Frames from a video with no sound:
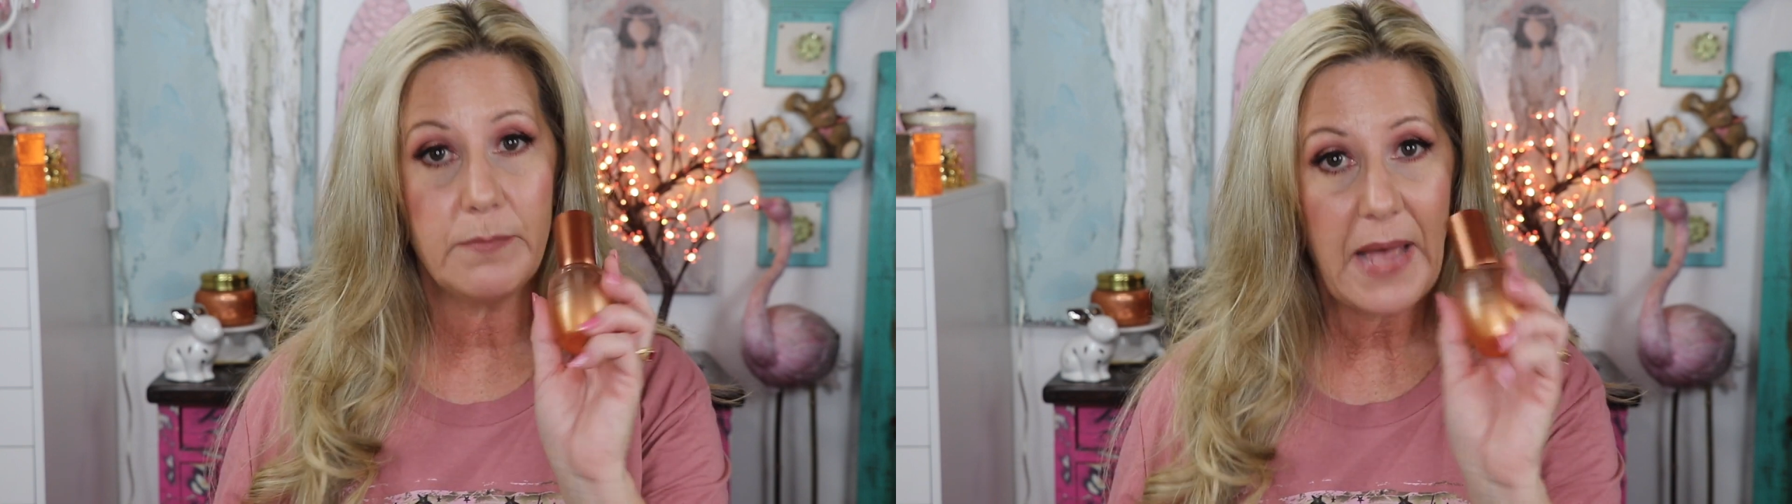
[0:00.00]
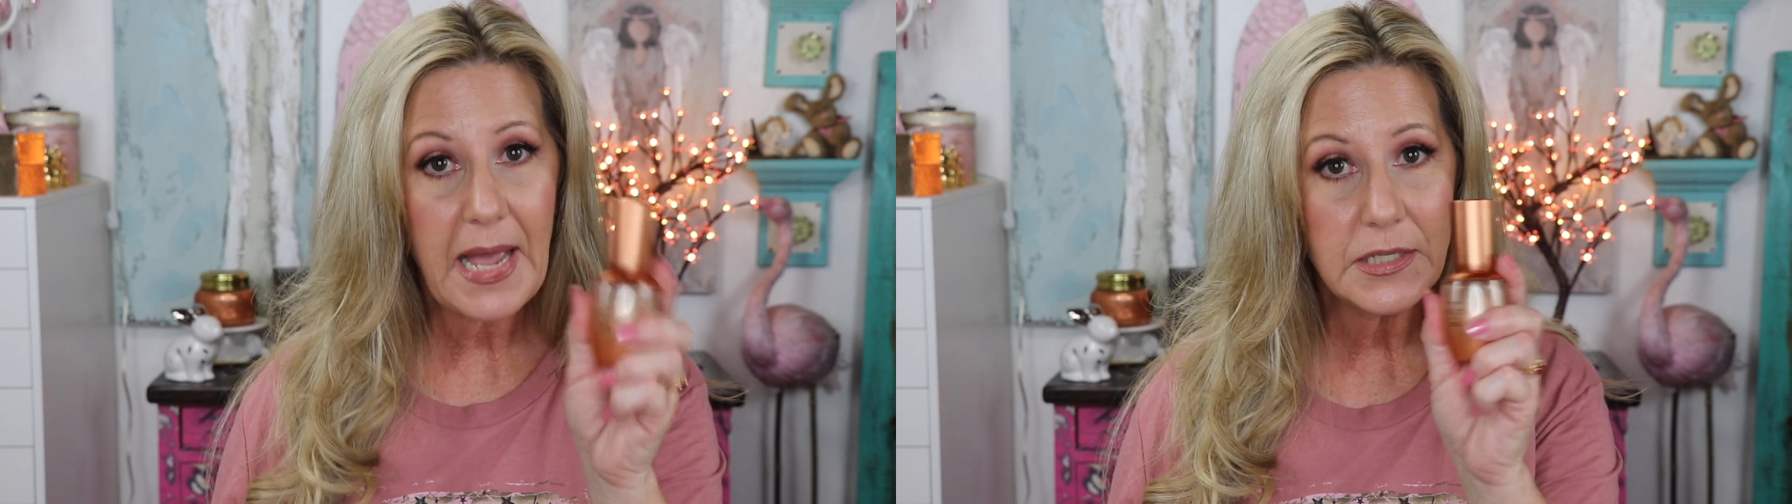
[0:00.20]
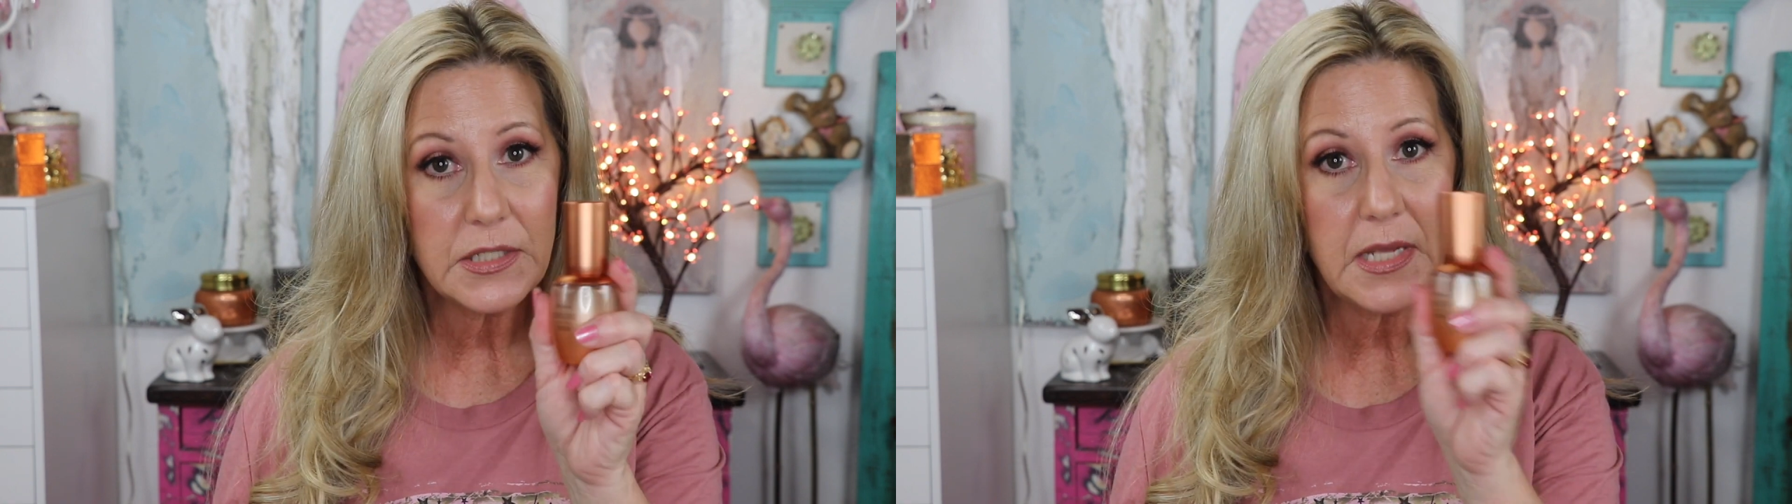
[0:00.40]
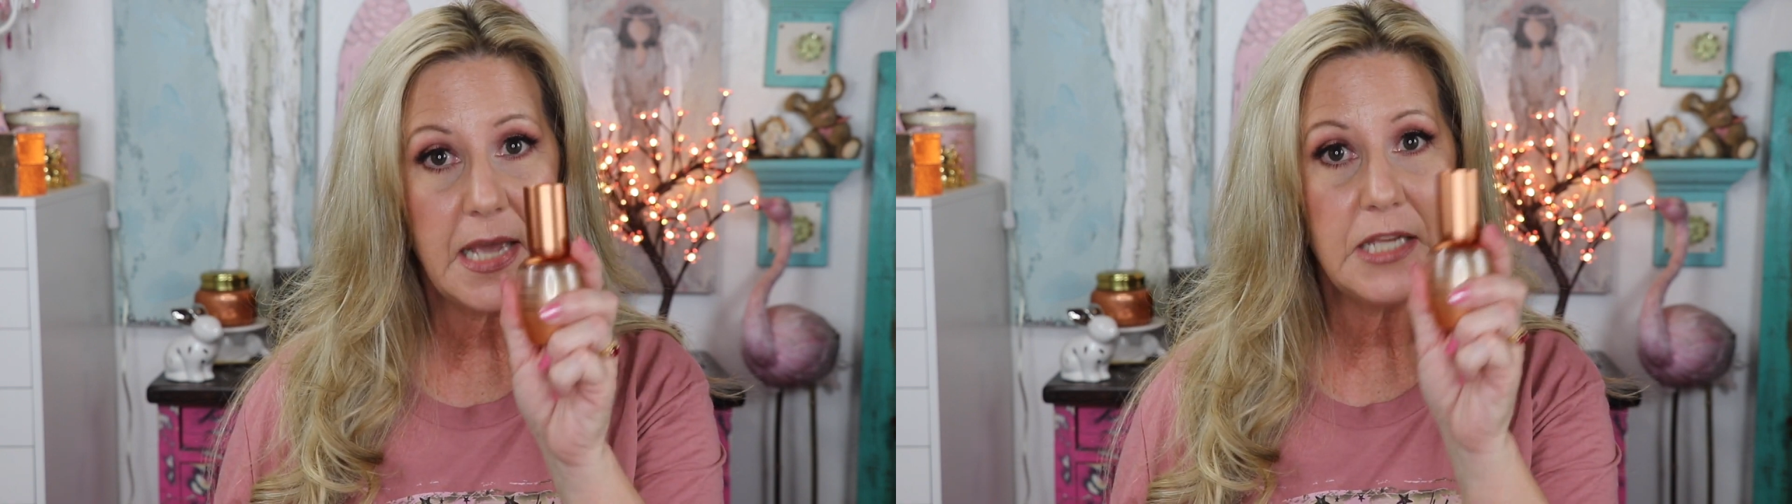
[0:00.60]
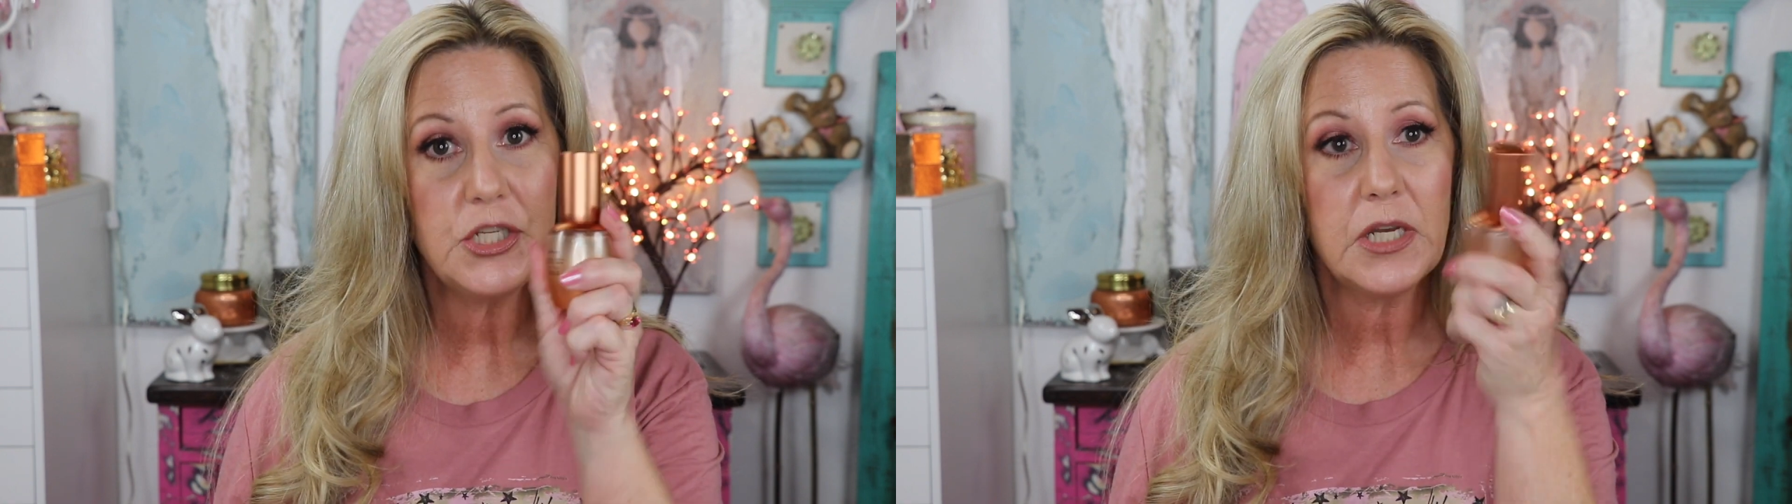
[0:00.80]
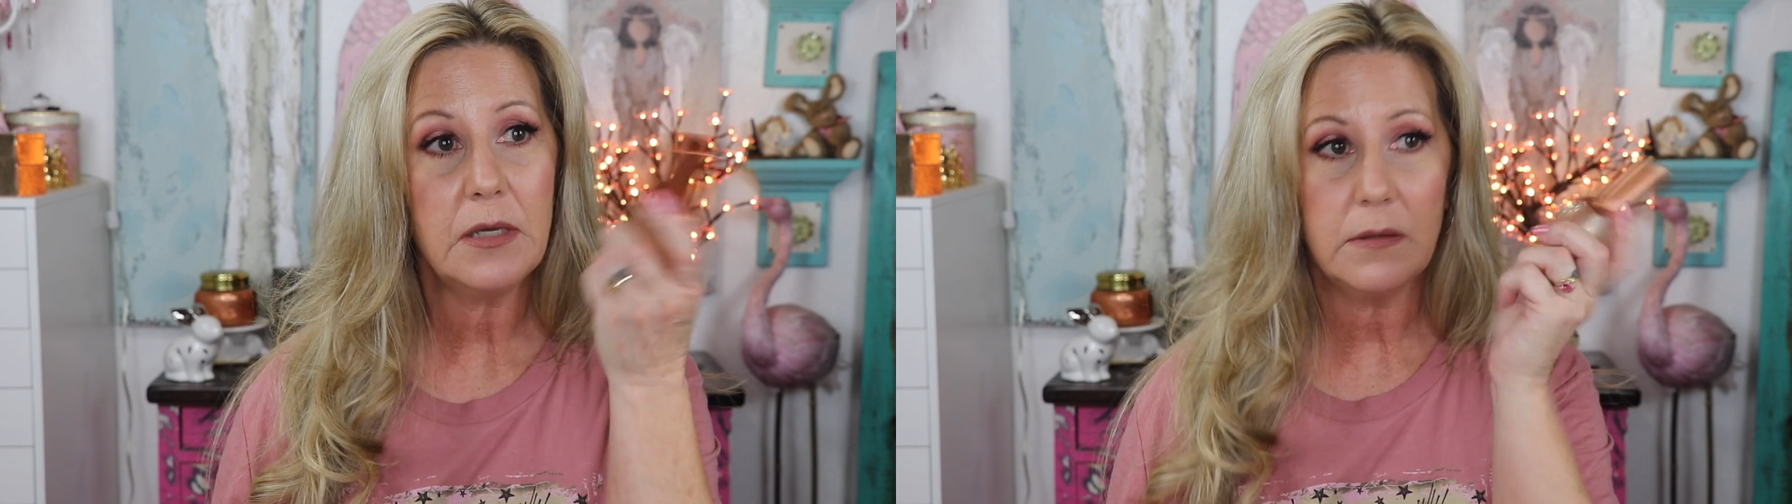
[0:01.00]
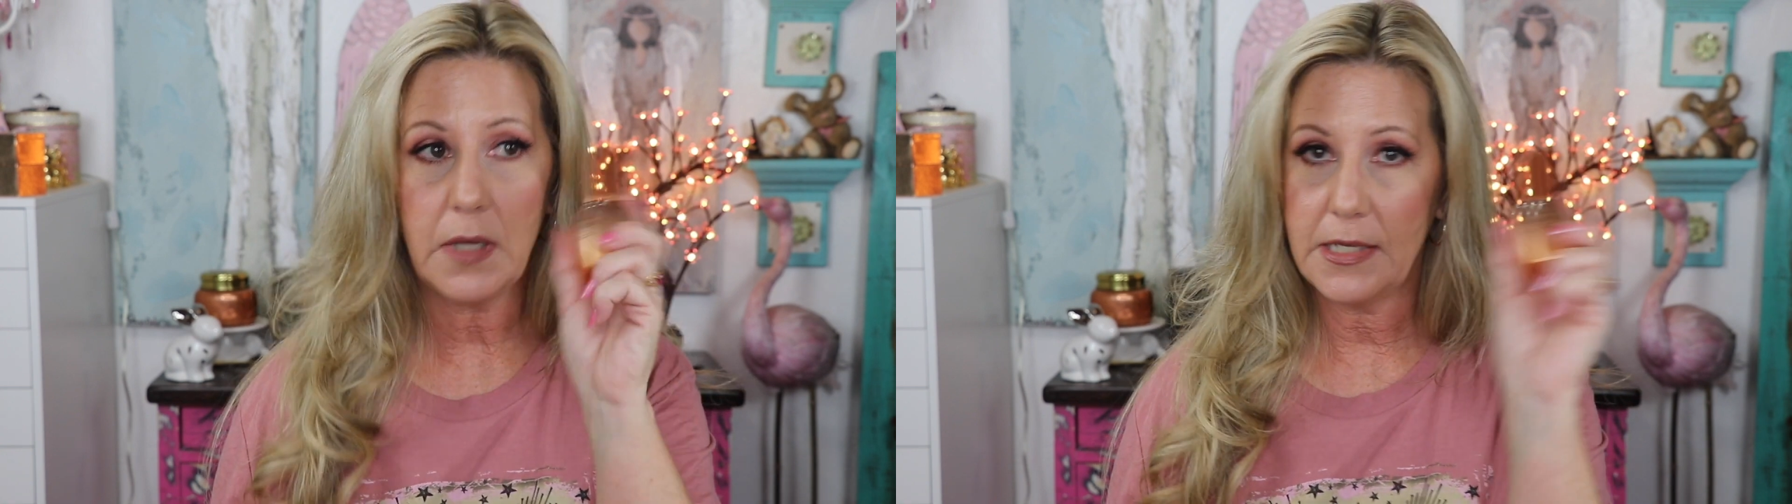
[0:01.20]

back to Asia.